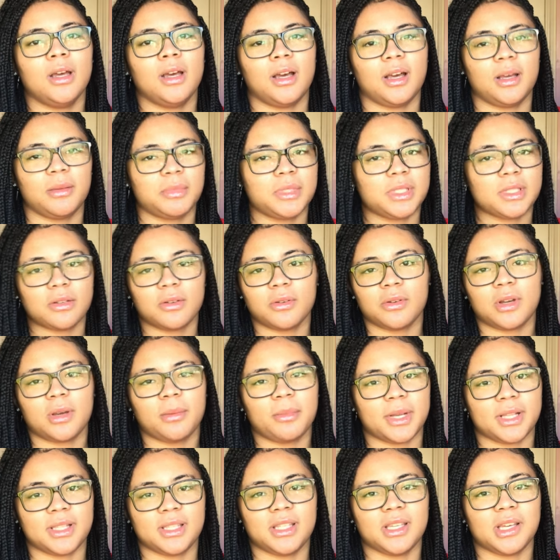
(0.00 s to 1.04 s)
I'm just gonna come
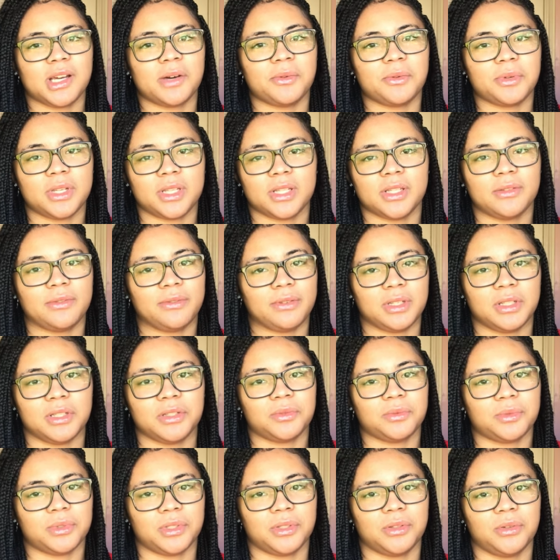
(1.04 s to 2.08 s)
back to y'all when this finished
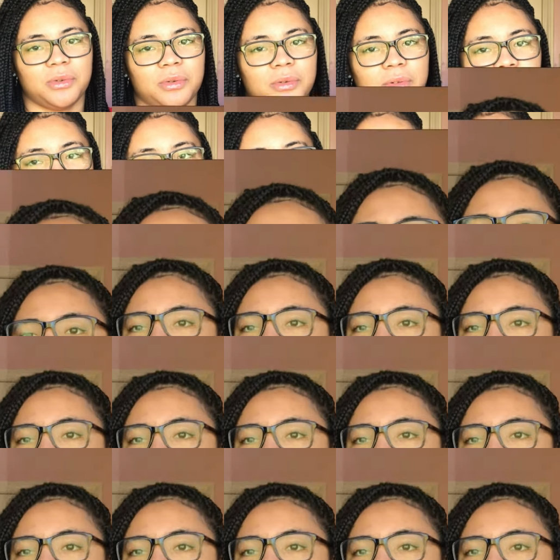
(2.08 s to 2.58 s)
restoring.